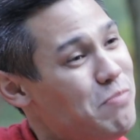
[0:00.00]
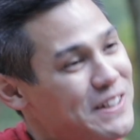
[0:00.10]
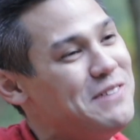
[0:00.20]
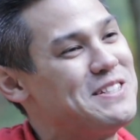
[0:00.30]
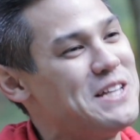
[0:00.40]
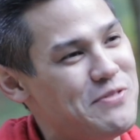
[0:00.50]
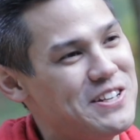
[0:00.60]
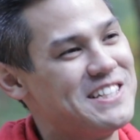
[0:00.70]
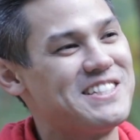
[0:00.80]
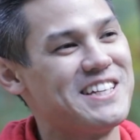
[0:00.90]
Point number
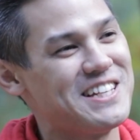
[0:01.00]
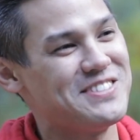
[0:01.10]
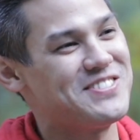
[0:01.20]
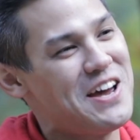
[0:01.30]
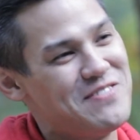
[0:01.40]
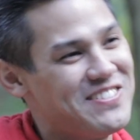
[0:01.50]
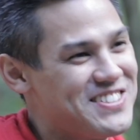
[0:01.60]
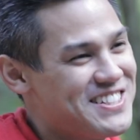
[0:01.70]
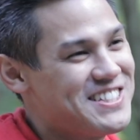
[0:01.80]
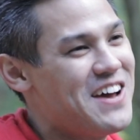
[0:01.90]
7 is to get some time
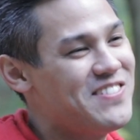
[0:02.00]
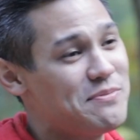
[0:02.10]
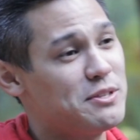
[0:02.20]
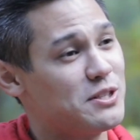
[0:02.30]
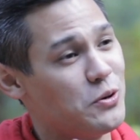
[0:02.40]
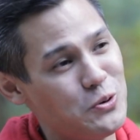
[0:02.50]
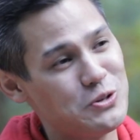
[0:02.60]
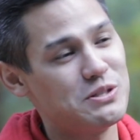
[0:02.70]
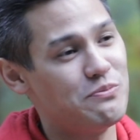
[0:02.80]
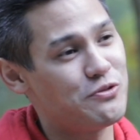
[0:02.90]
lapses. Time lapses are
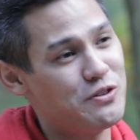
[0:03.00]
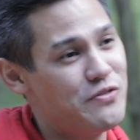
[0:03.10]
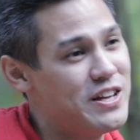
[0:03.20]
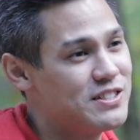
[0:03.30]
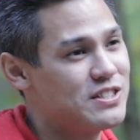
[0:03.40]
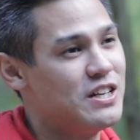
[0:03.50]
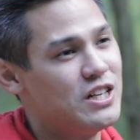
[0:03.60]
awesome for events,